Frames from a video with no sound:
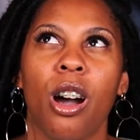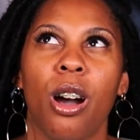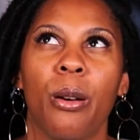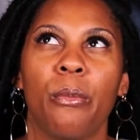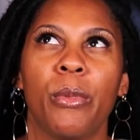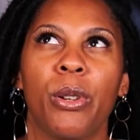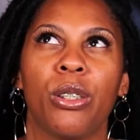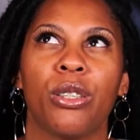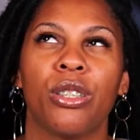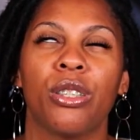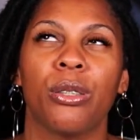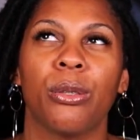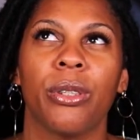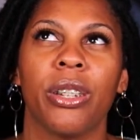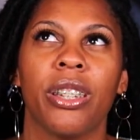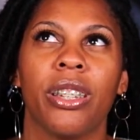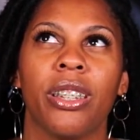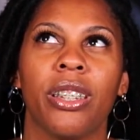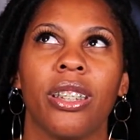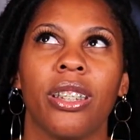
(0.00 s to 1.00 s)
almost
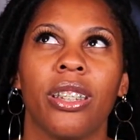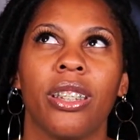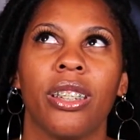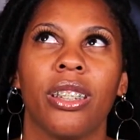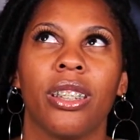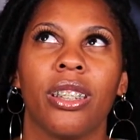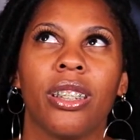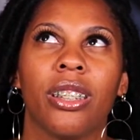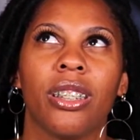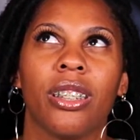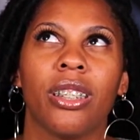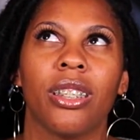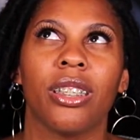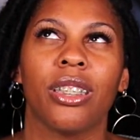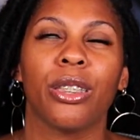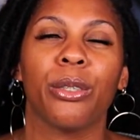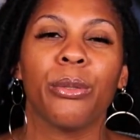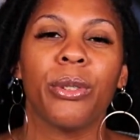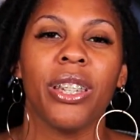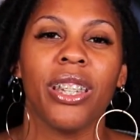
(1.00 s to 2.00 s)
two
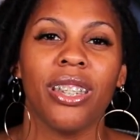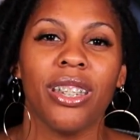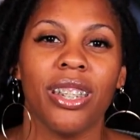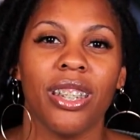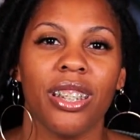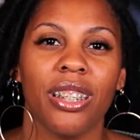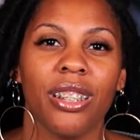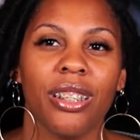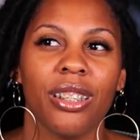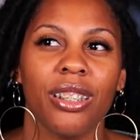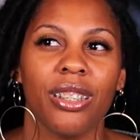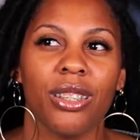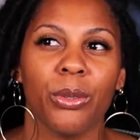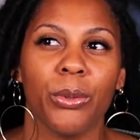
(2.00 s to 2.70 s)
years.